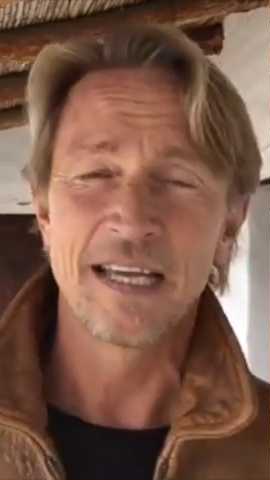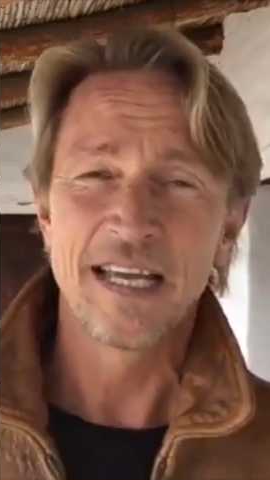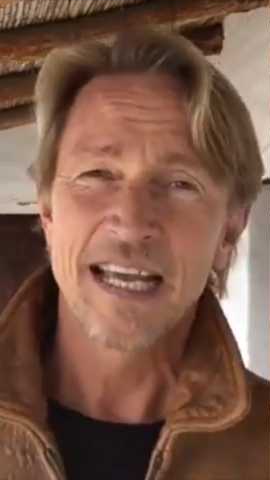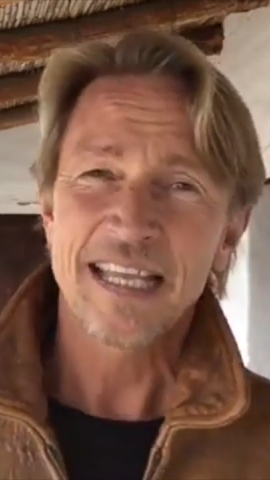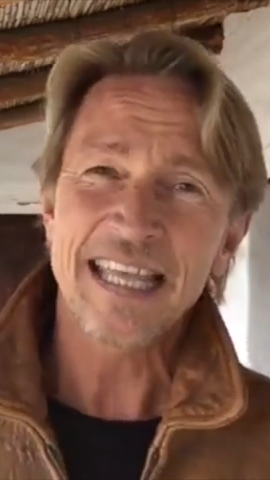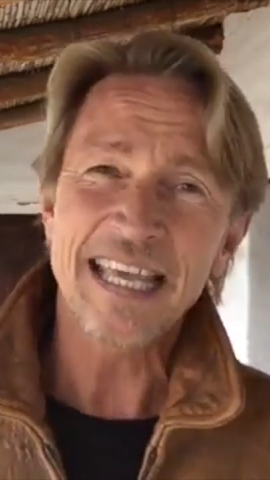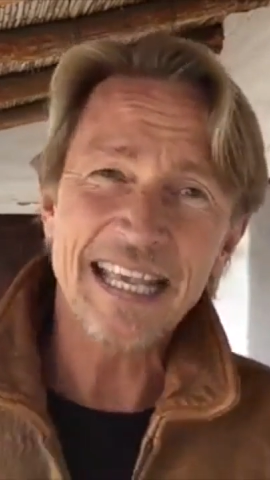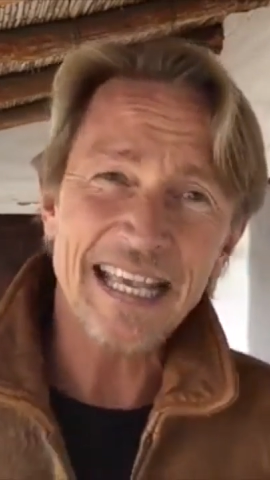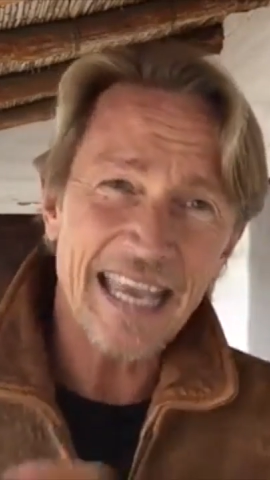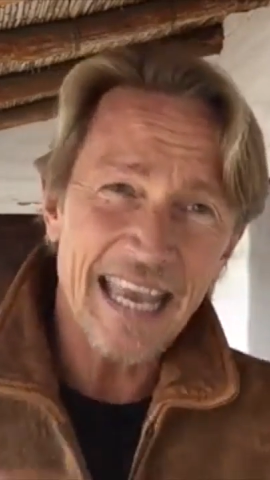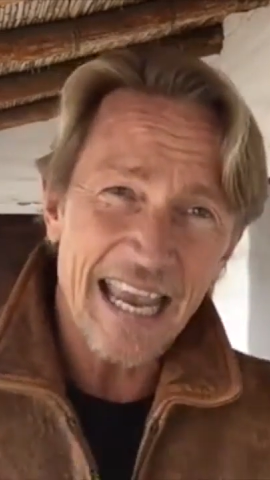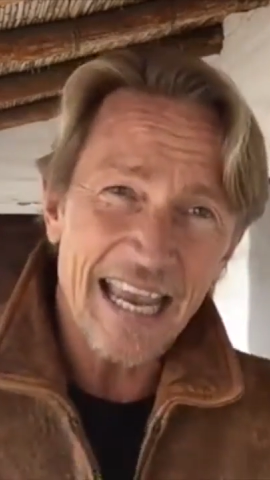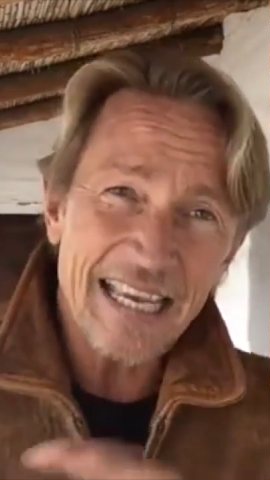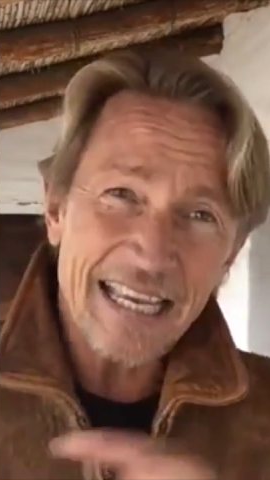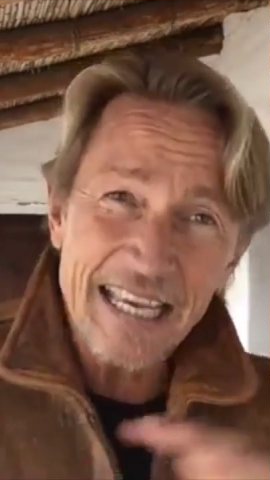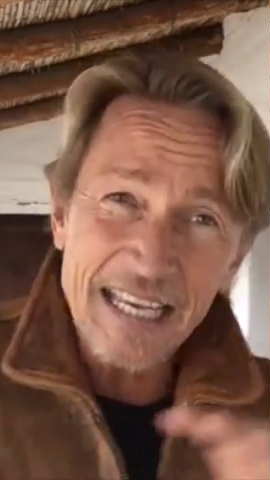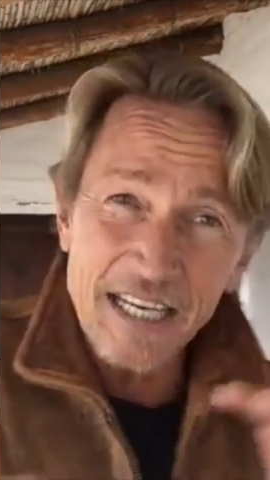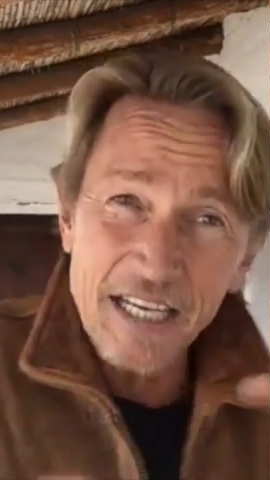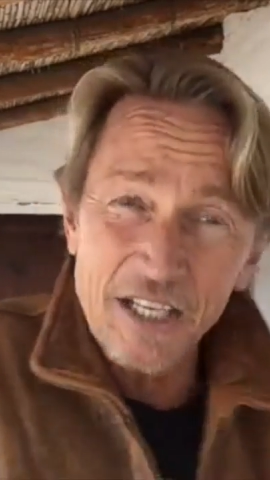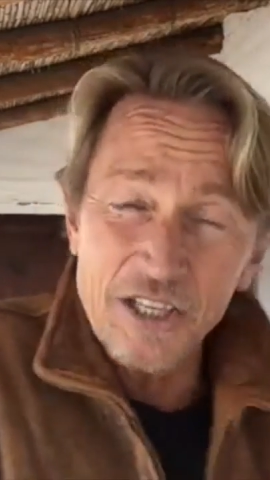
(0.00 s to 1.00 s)
They can't
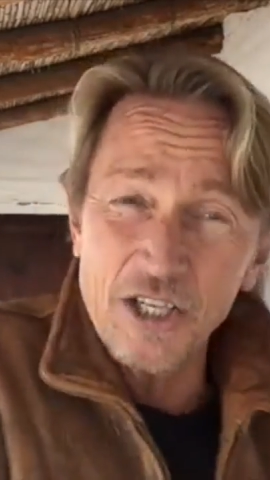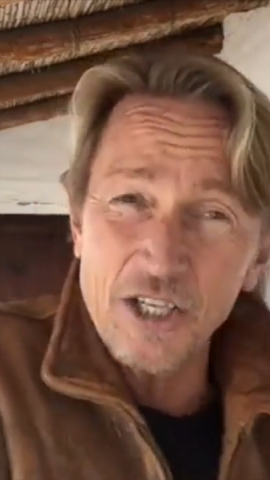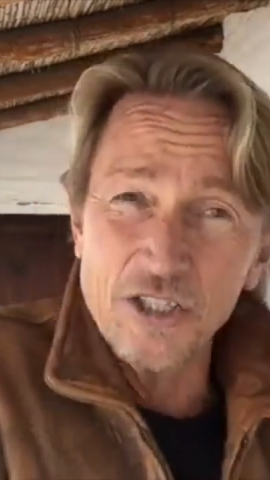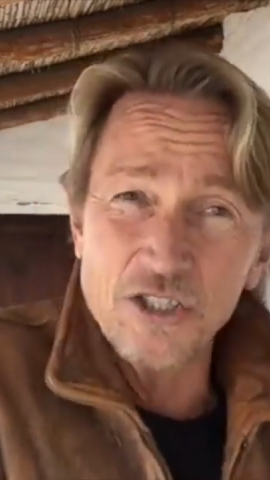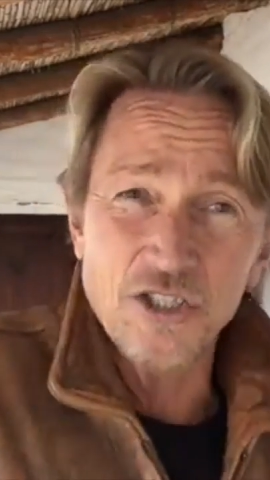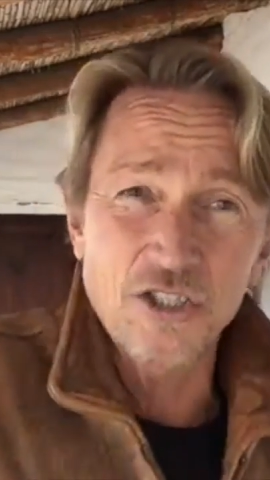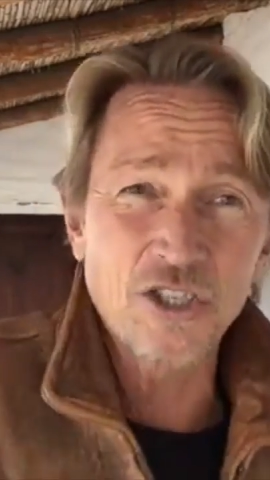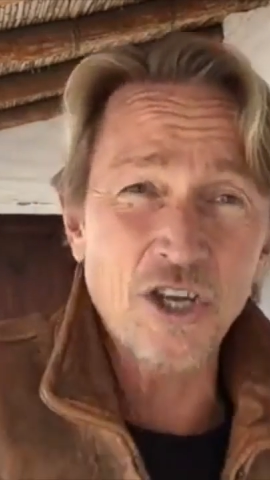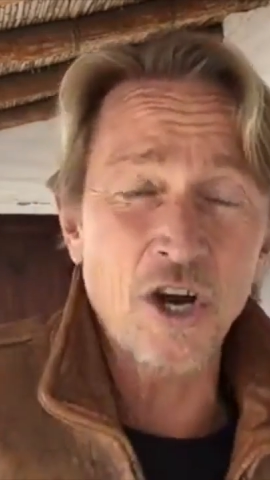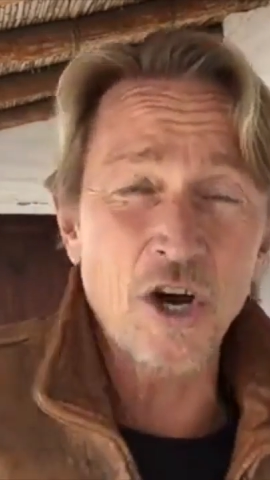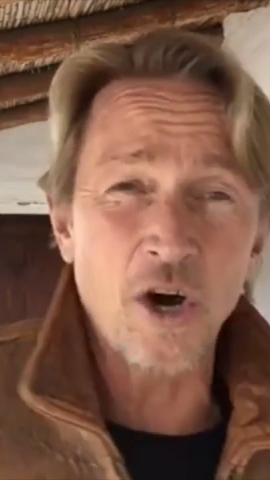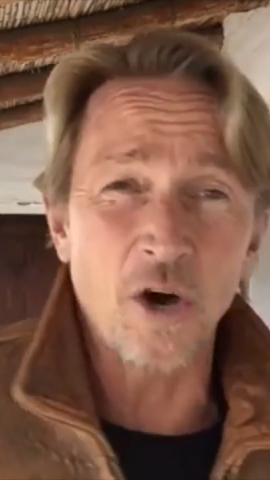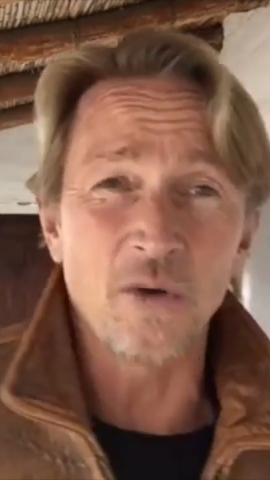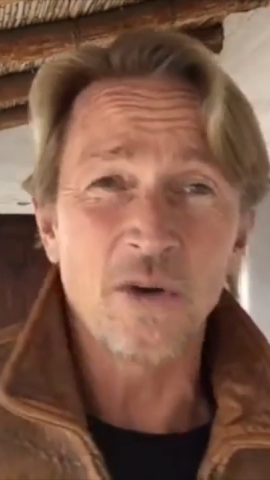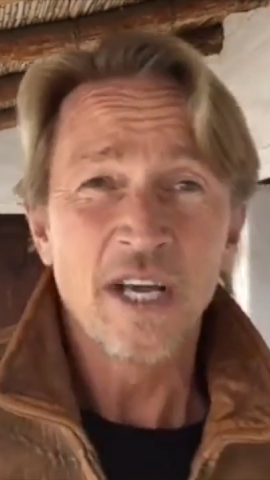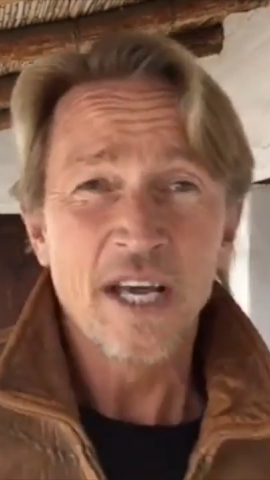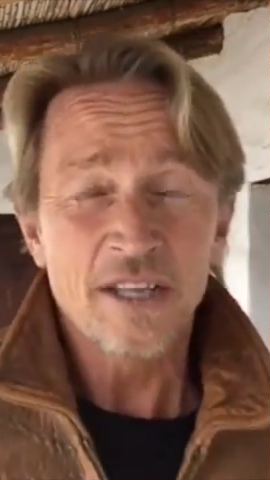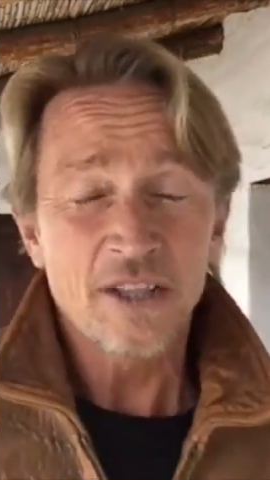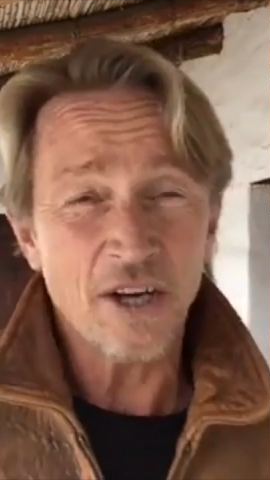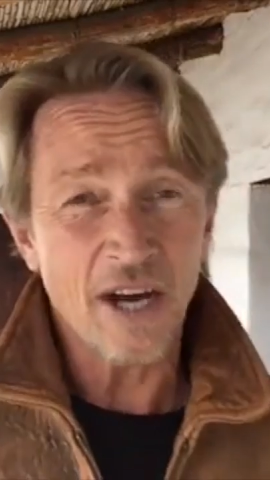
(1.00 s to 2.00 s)
get in their zone.
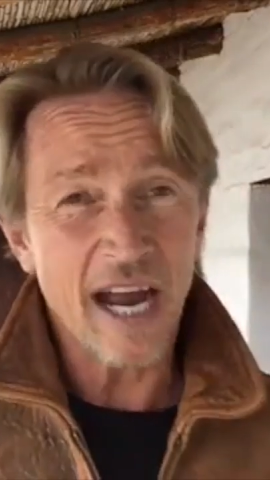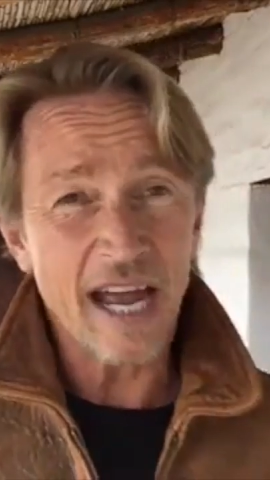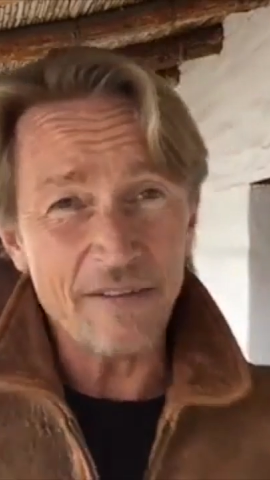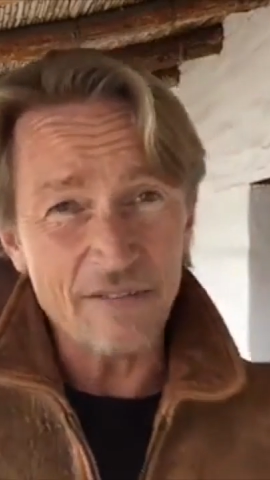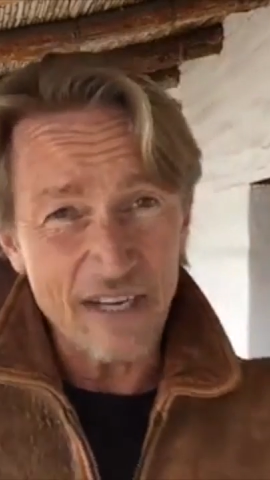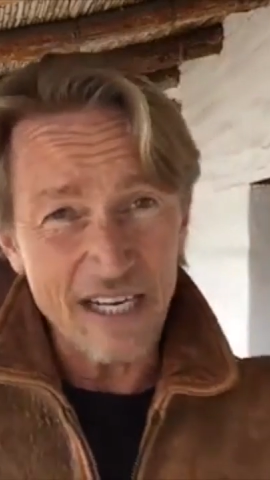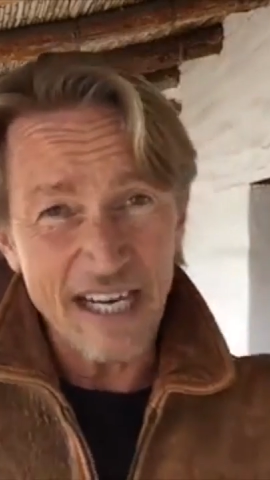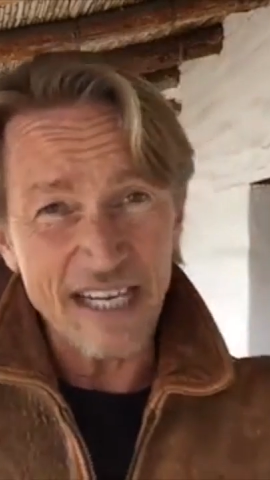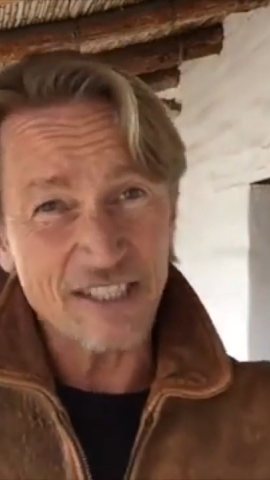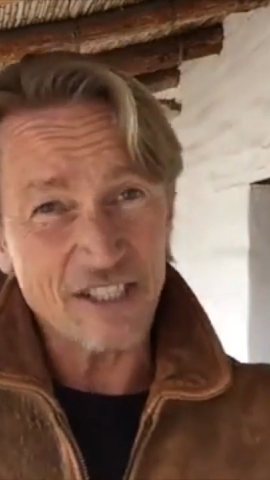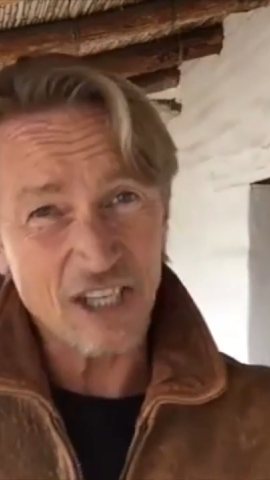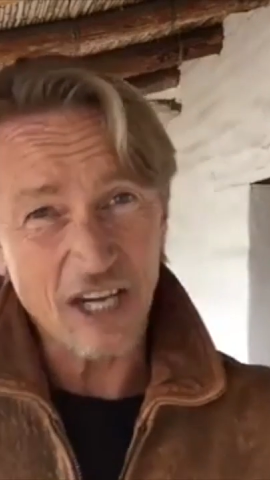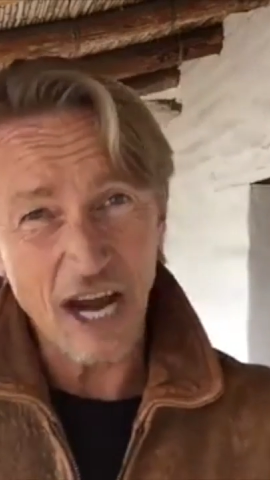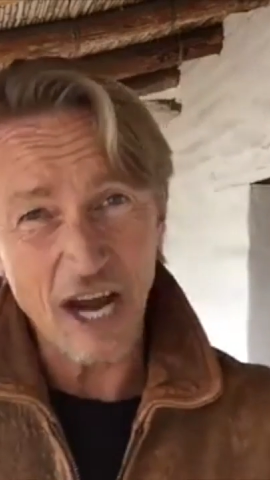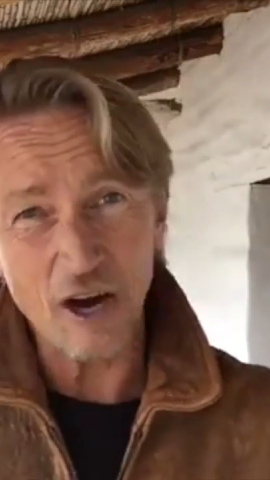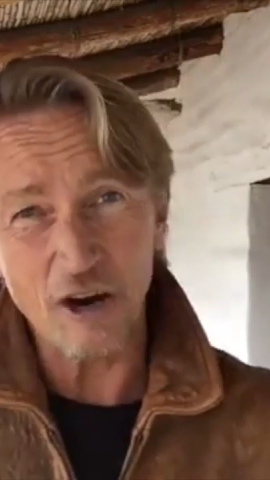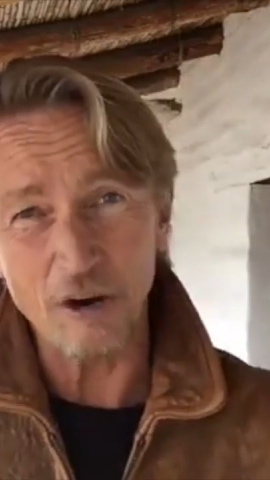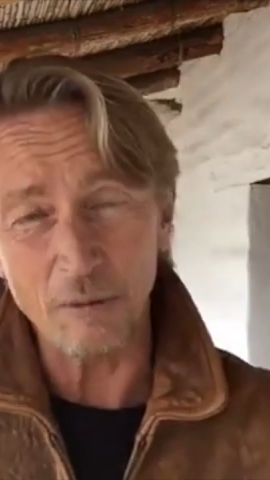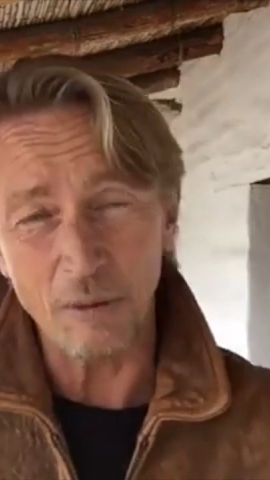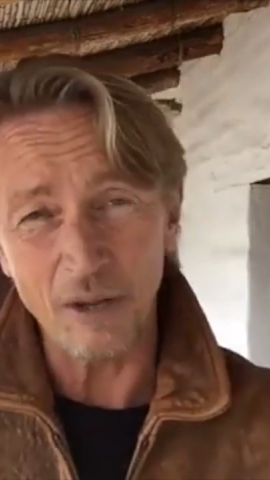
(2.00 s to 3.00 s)
They're having a
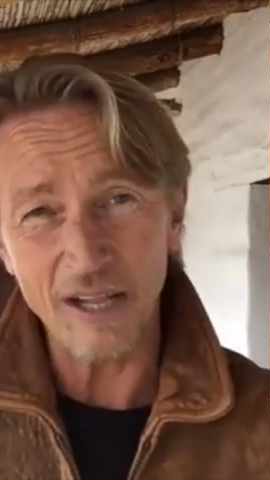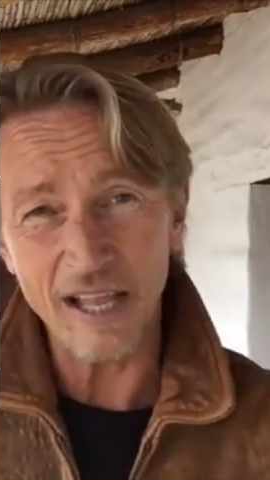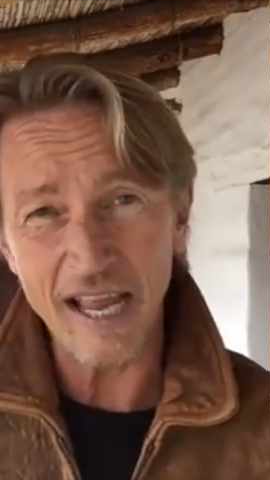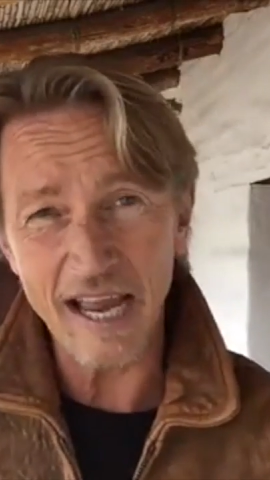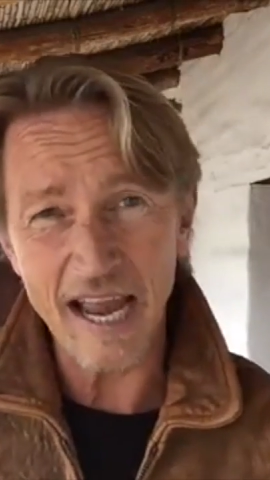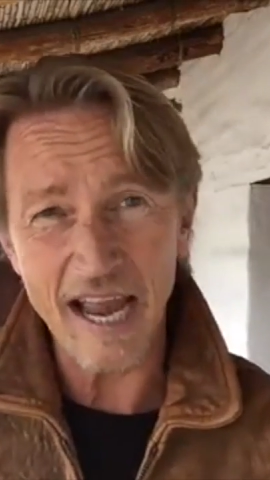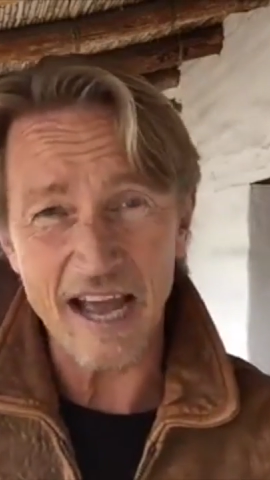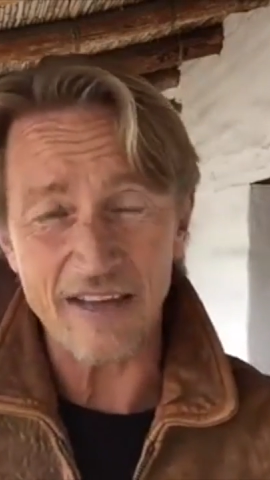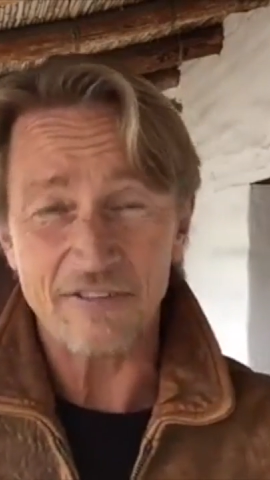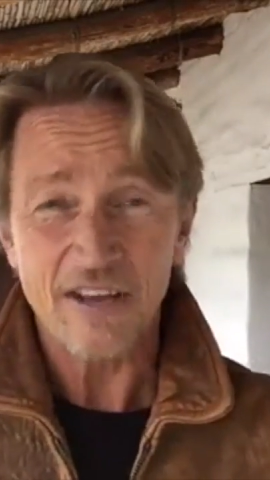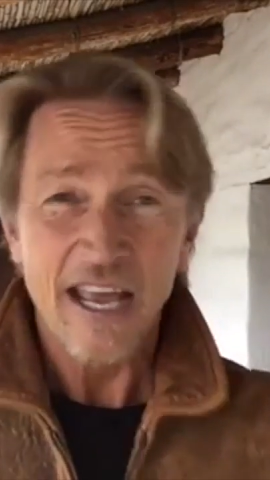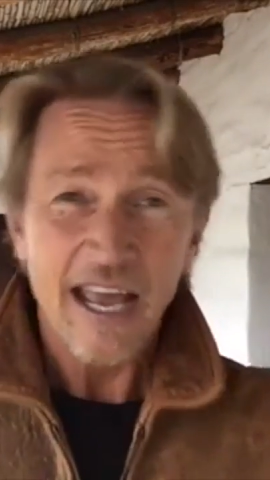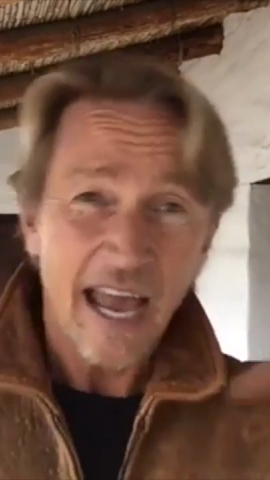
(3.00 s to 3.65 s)
terrible half.